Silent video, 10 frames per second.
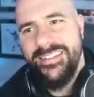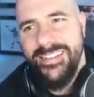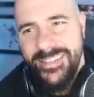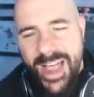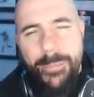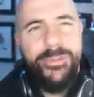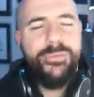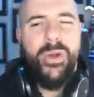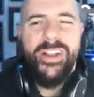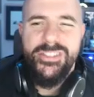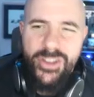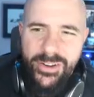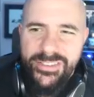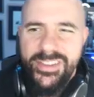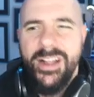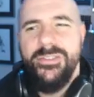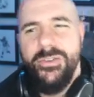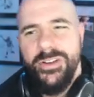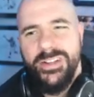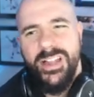The time is running, 30 seconds
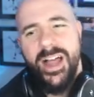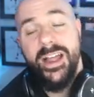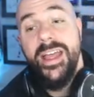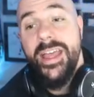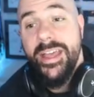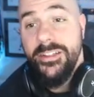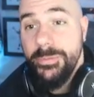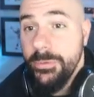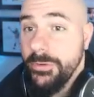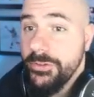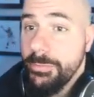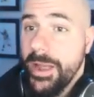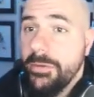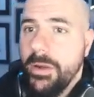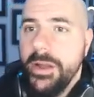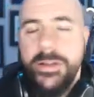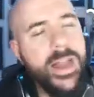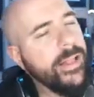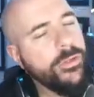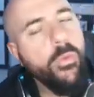on the clock. Hits me with a spike right here.
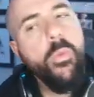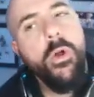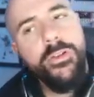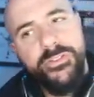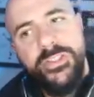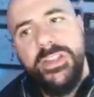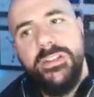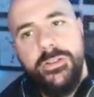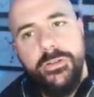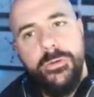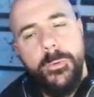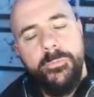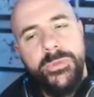Not the worst thing to do.